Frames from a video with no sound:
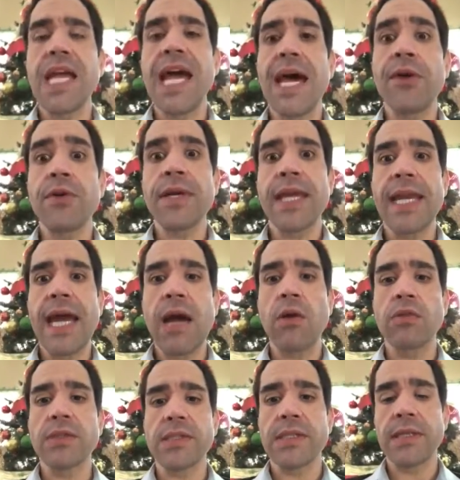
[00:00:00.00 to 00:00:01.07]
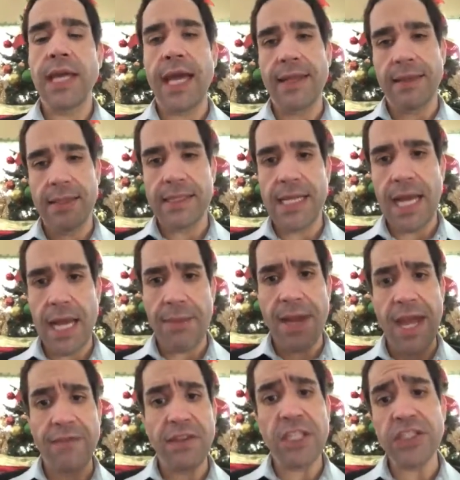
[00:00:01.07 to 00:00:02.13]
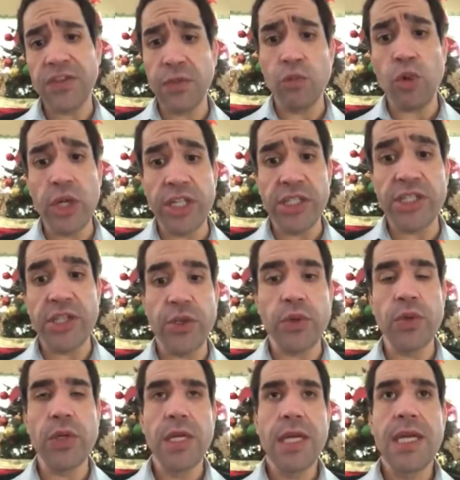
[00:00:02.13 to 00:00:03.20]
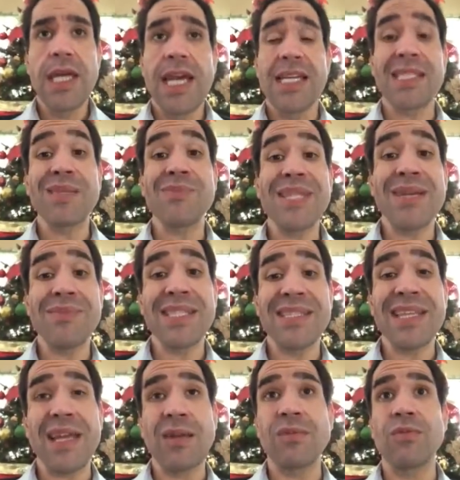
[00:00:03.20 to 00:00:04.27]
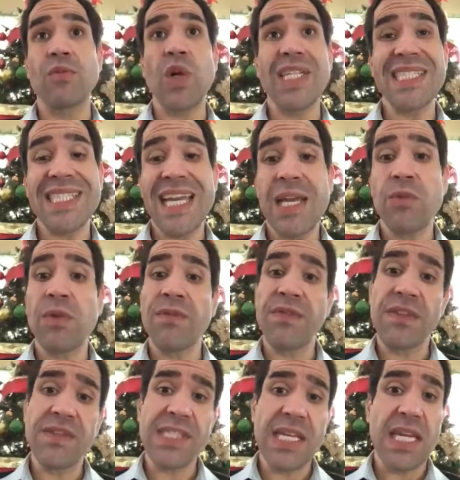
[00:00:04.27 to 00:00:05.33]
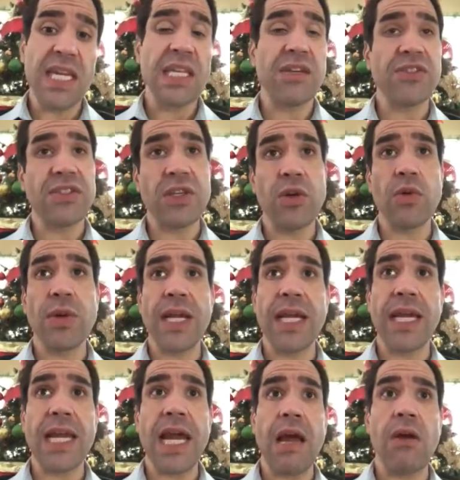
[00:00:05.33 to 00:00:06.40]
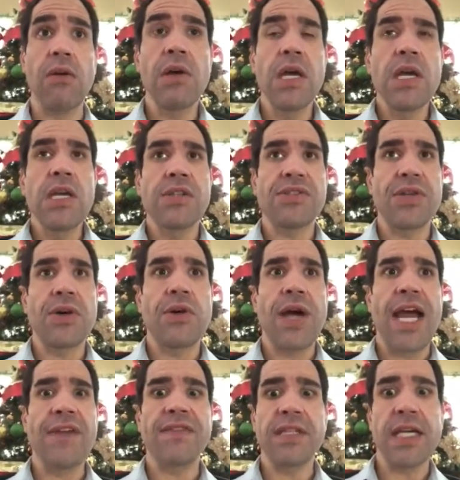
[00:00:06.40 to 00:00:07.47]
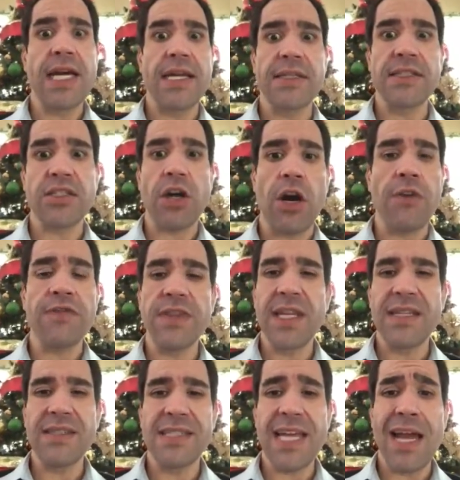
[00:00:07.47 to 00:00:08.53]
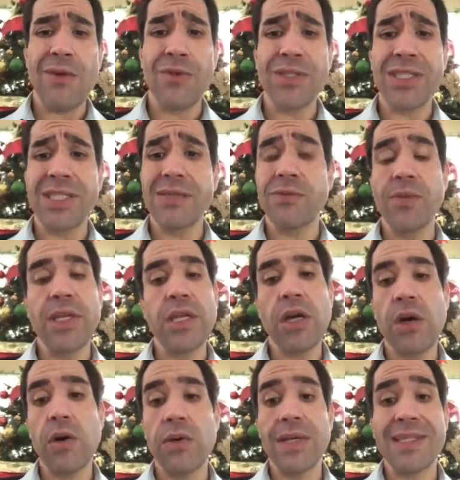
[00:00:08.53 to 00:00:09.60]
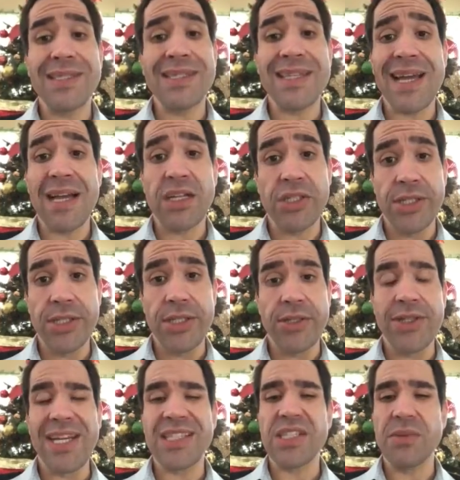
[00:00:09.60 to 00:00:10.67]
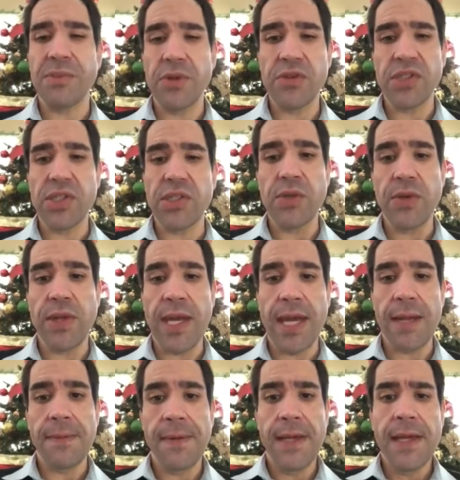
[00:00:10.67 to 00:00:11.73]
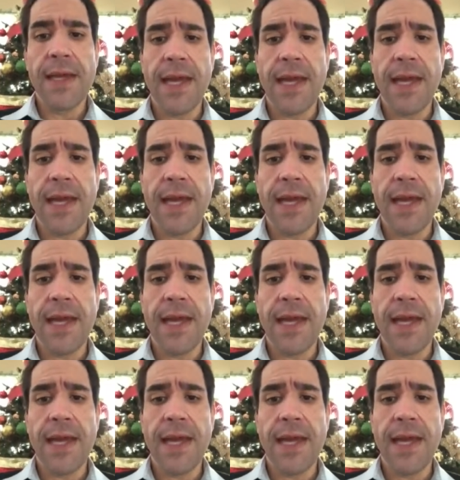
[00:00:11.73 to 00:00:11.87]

I don't get out at the time. I have lunch from 1 to 2, and sometimes it's like 1:10, 1:15 or so when I get out. So I have to kind of scarf things down, which we know it's not good. You're not supposed to do that.